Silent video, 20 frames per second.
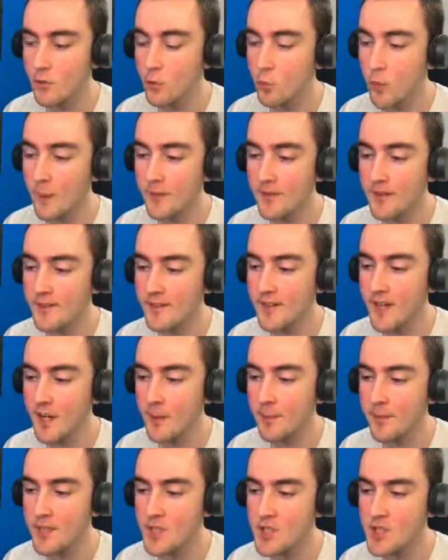whips out the
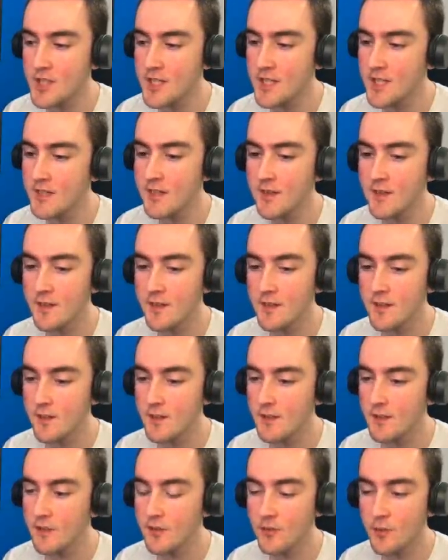RPG,
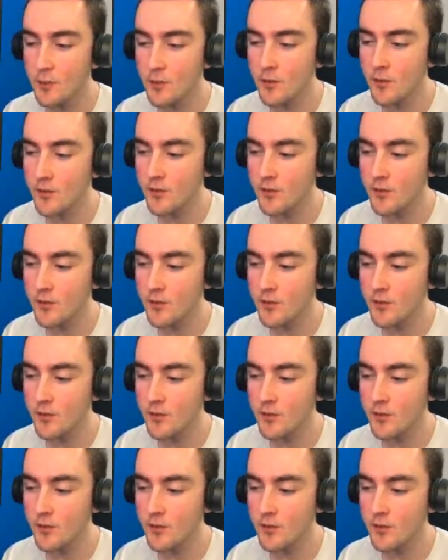still doesn't